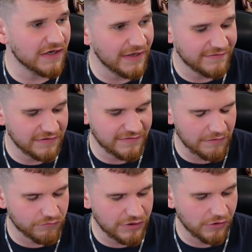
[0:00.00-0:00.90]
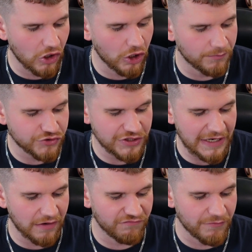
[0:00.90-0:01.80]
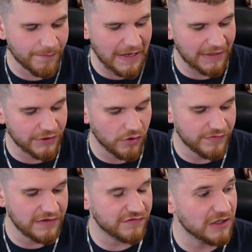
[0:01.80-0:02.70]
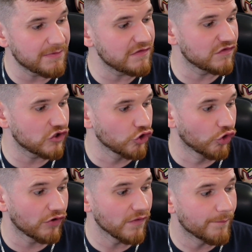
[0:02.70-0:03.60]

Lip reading: United is that real option out of the back, knowing that it's going to be secure at the